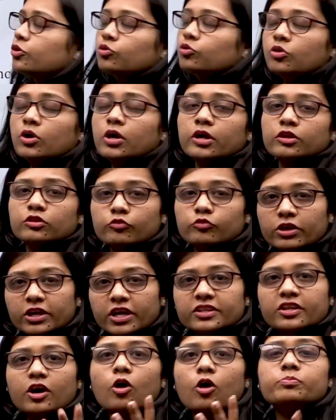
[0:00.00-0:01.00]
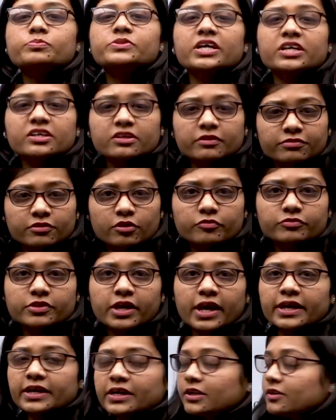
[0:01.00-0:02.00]
So what are the objectives of the
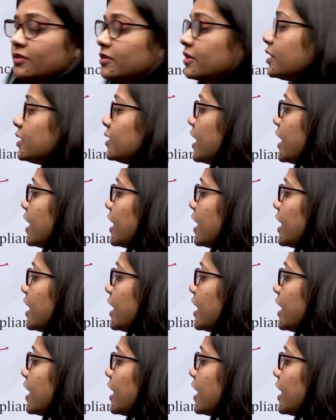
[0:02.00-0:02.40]
NTCA?